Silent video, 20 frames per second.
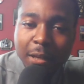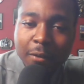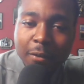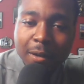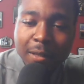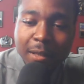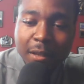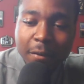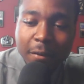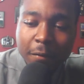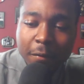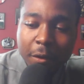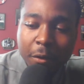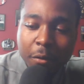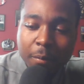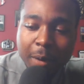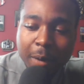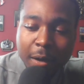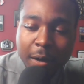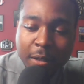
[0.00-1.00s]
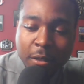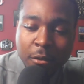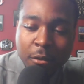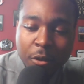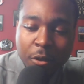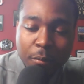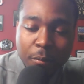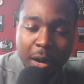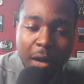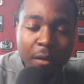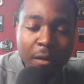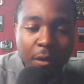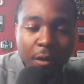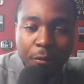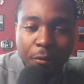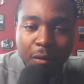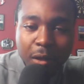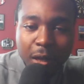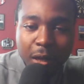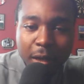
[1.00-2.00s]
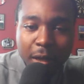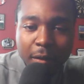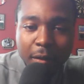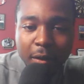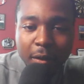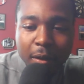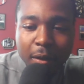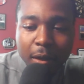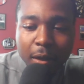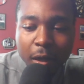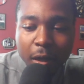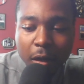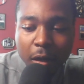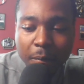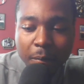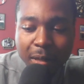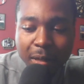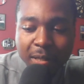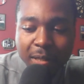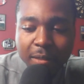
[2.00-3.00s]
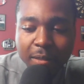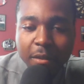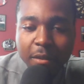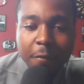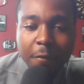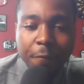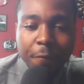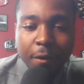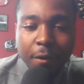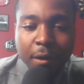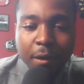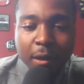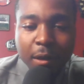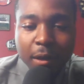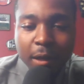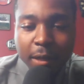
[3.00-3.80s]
I know I did a video about Antonio Brown the other day, but this is different.